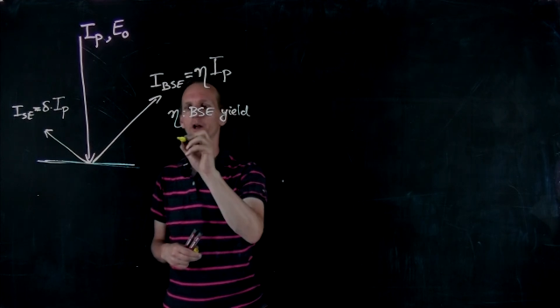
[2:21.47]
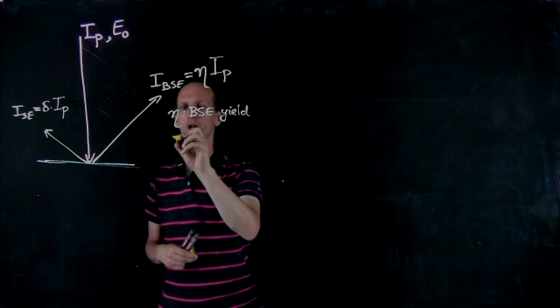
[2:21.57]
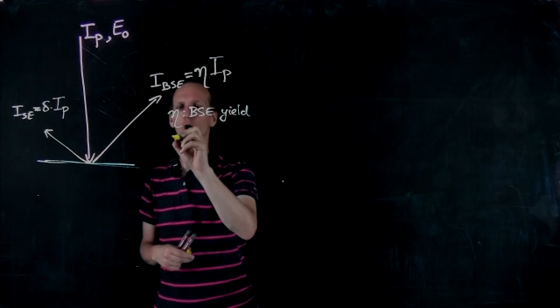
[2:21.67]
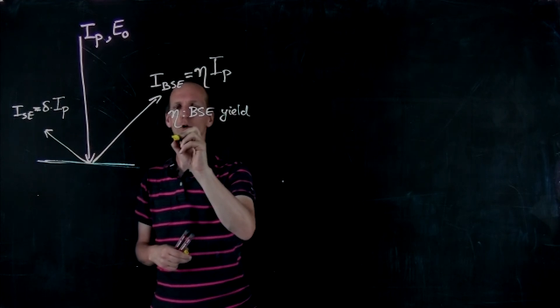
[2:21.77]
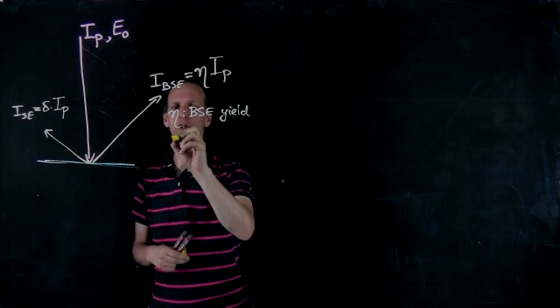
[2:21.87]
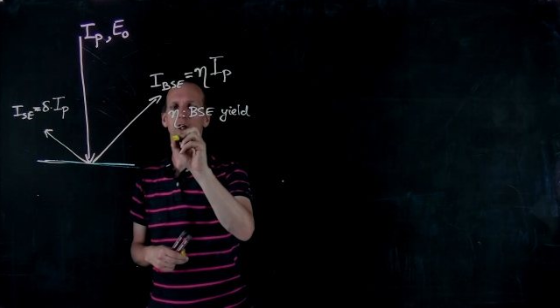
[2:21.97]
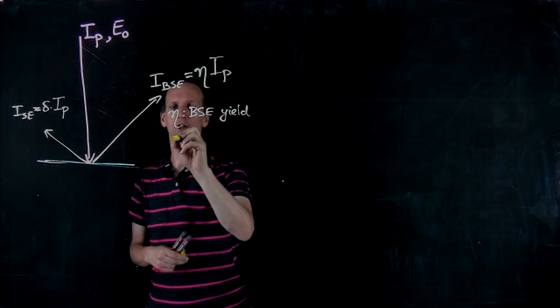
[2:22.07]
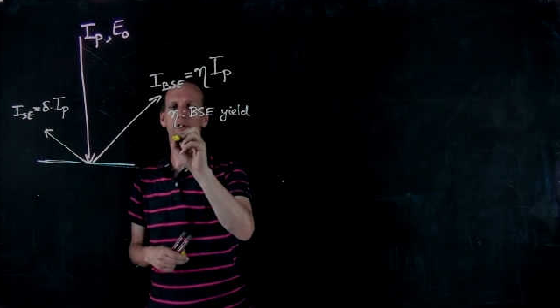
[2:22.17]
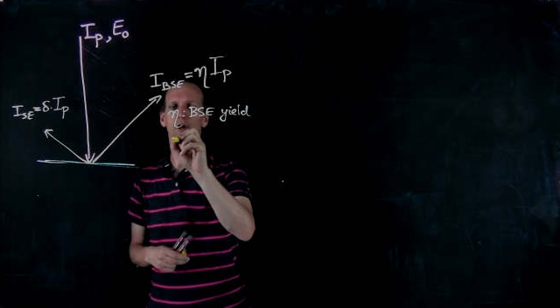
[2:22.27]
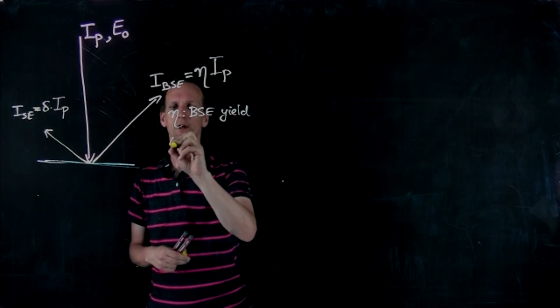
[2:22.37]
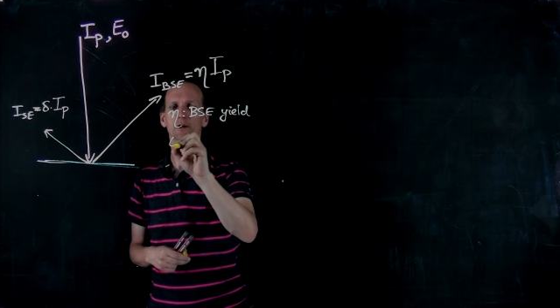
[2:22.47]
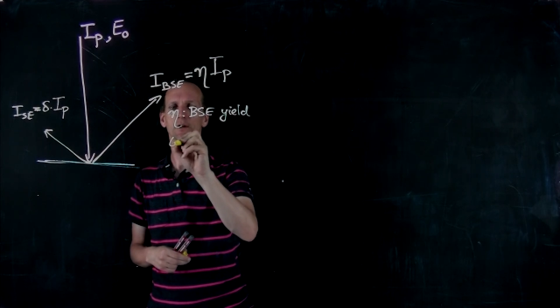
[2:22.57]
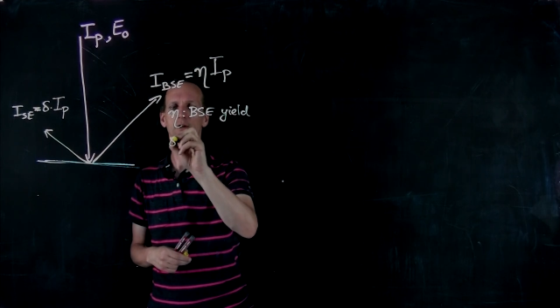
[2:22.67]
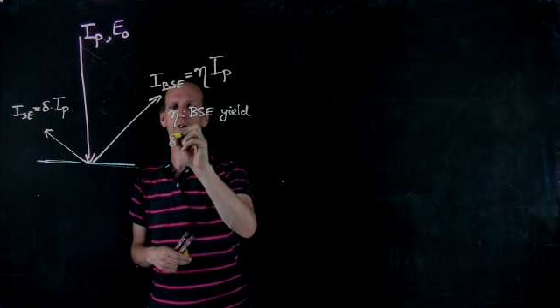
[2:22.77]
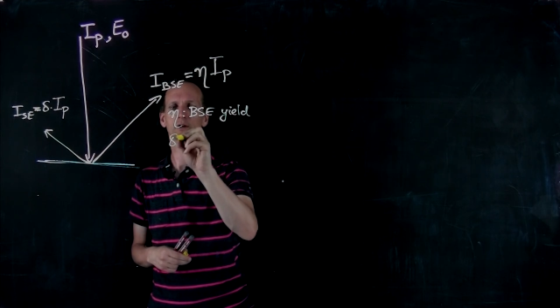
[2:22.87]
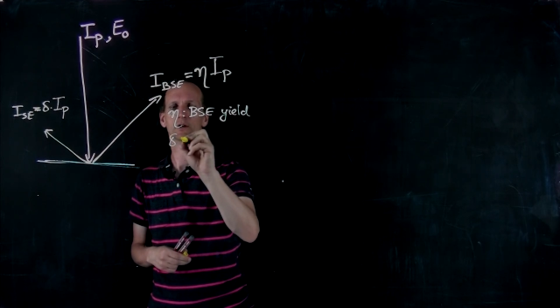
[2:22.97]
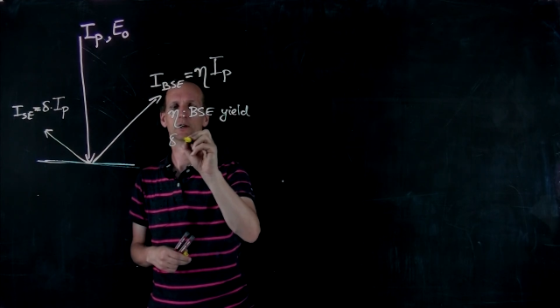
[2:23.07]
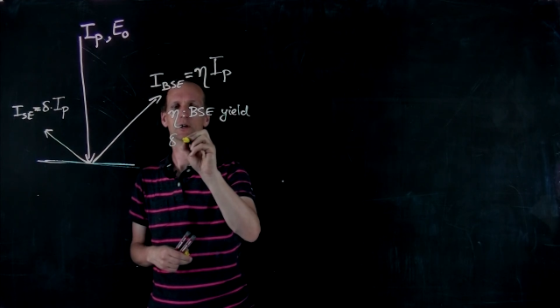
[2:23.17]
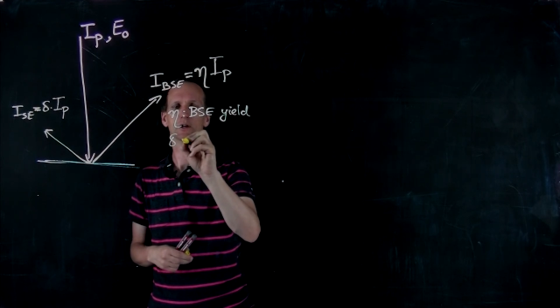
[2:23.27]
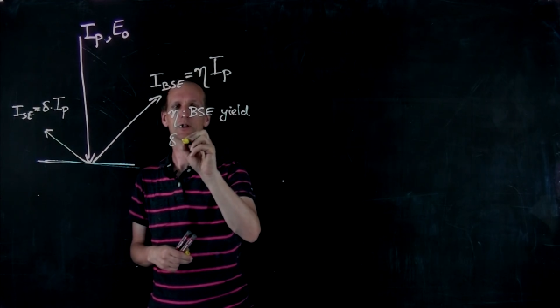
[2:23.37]
And now the delta
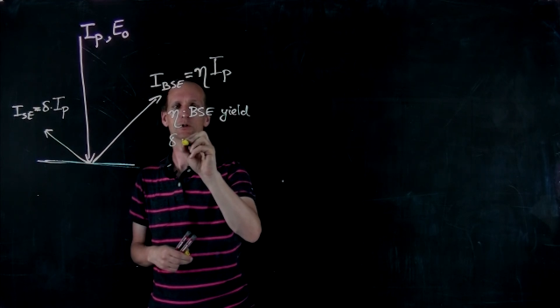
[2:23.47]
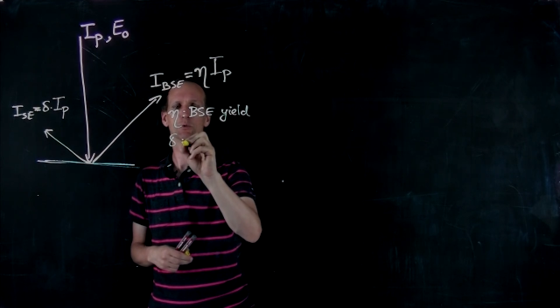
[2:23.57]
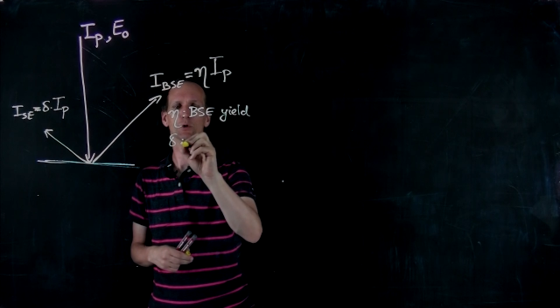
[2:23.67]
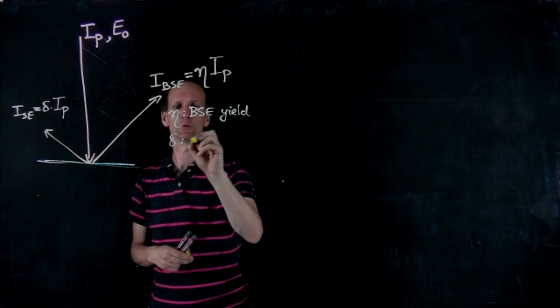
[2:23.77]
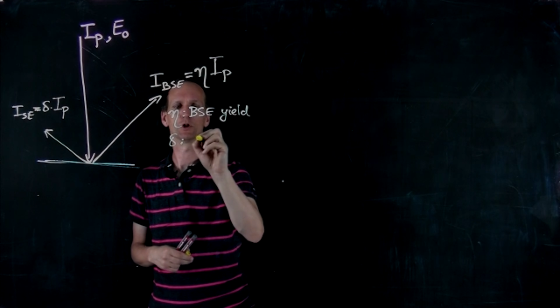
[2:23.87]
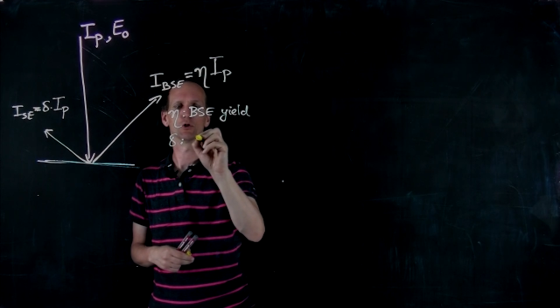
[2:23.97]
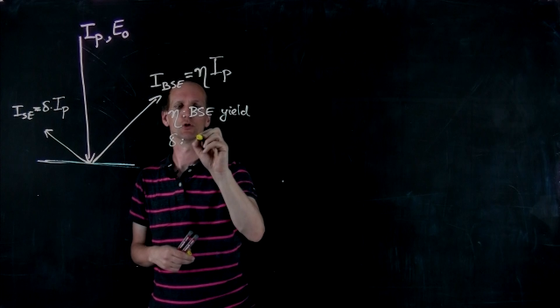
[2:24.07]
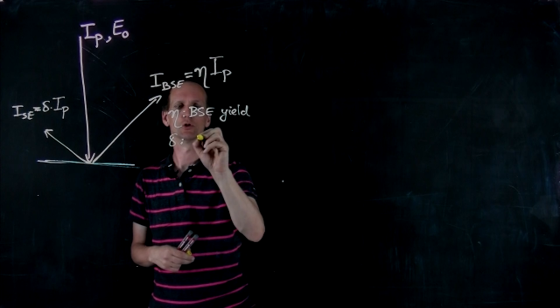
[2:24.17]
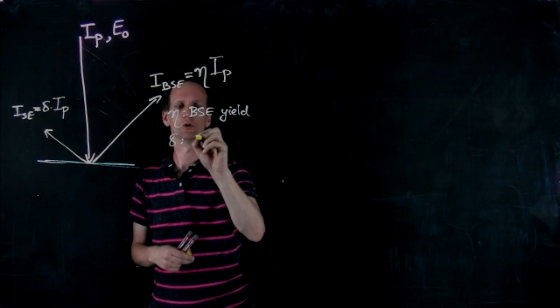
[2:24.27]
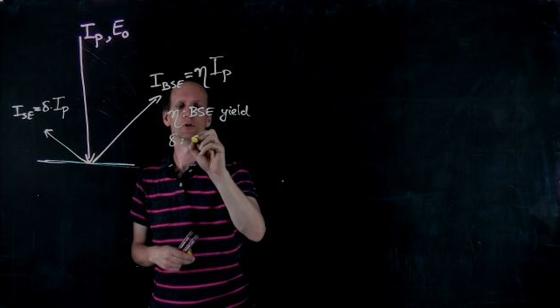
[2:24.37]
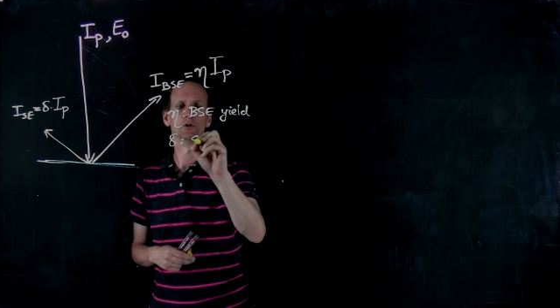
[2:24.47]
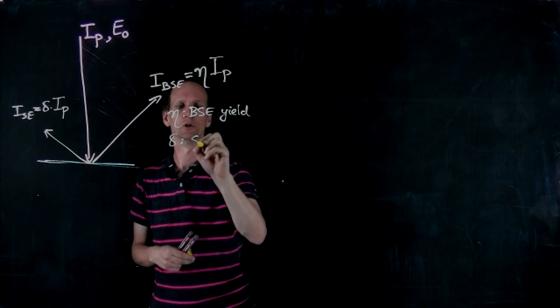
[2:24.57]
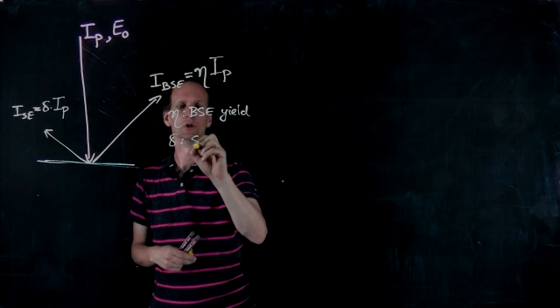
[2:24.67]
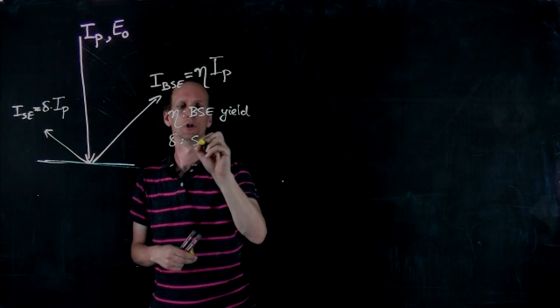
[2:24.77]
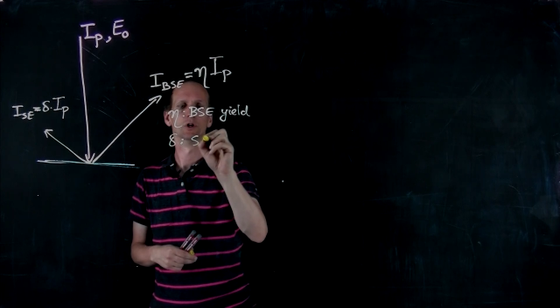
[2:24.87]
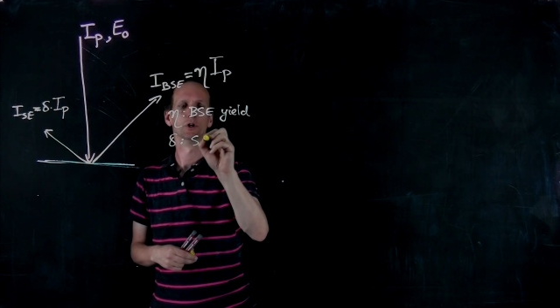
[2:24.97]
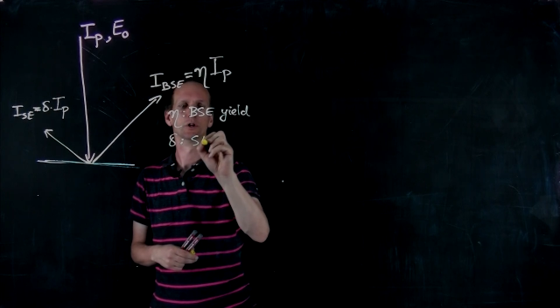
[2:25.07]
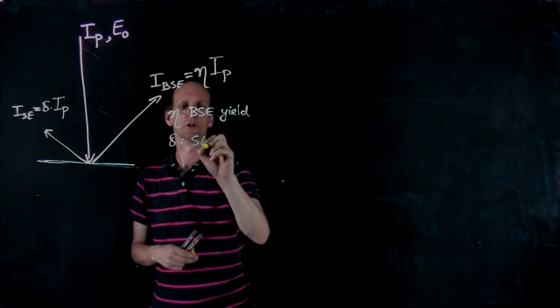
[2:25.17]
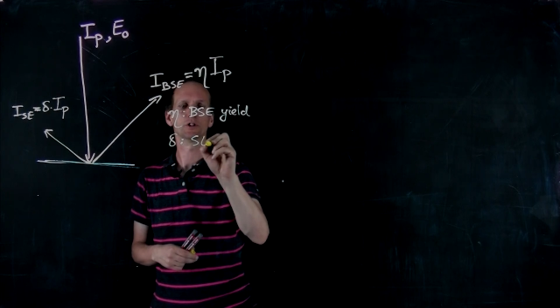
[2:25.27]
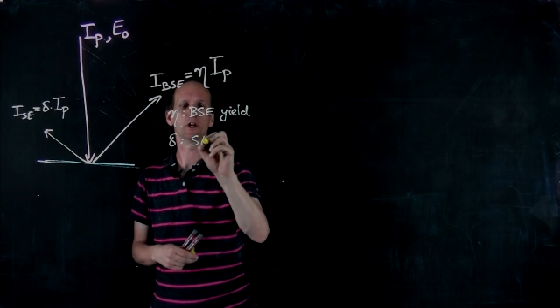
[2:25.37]
is what we call
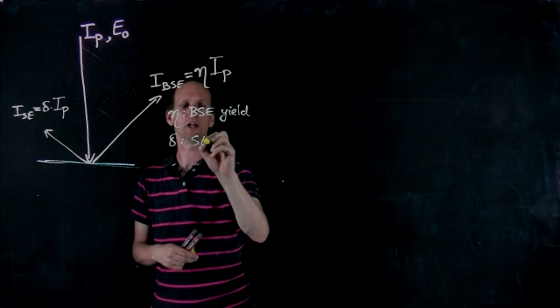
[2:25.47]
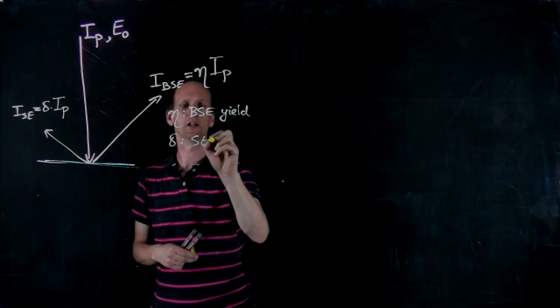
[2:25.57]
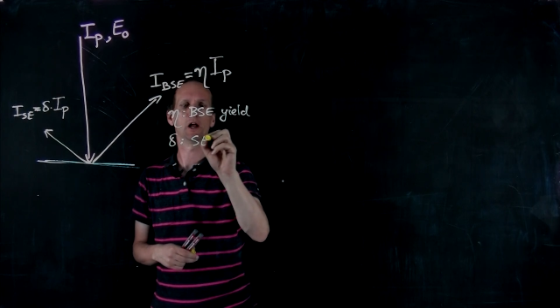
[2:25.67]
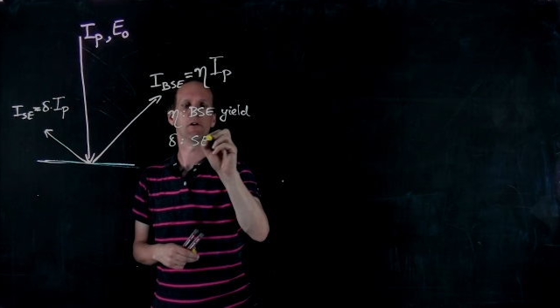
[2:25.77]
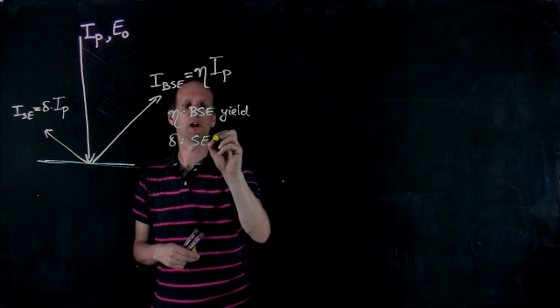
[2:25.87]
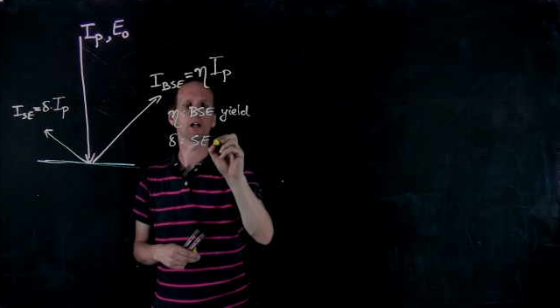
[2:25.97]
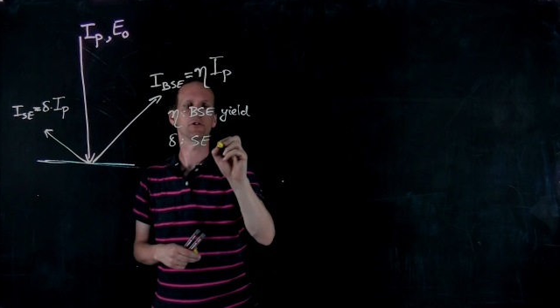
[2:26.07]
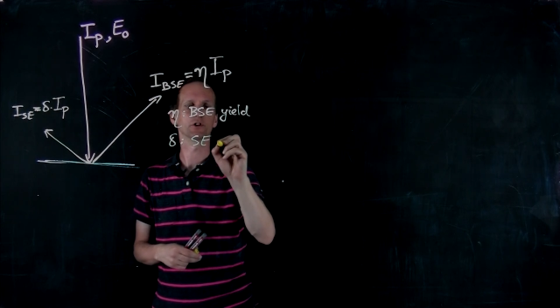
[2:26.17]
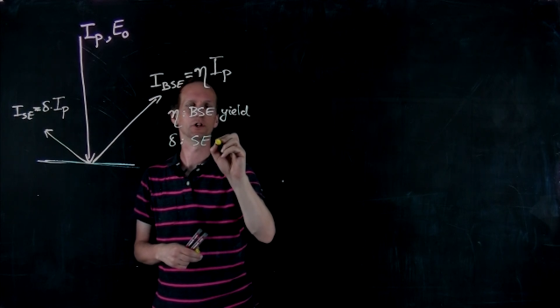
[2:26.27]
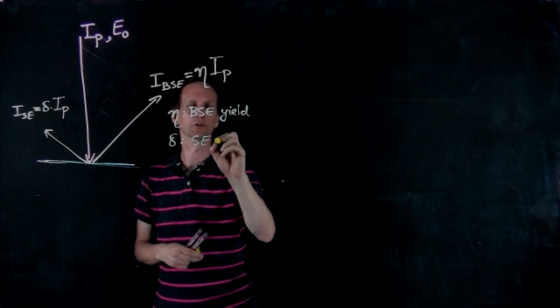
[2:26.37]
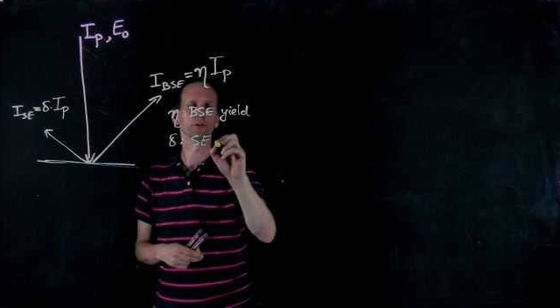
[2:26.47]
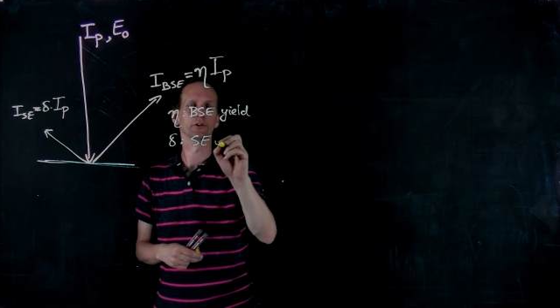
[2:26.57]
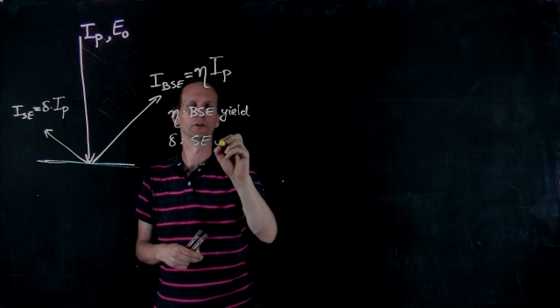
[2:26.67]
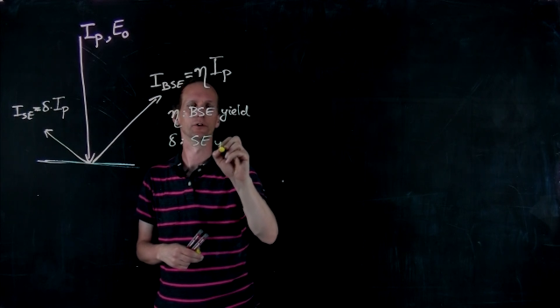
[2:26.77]
the secondary electron yield.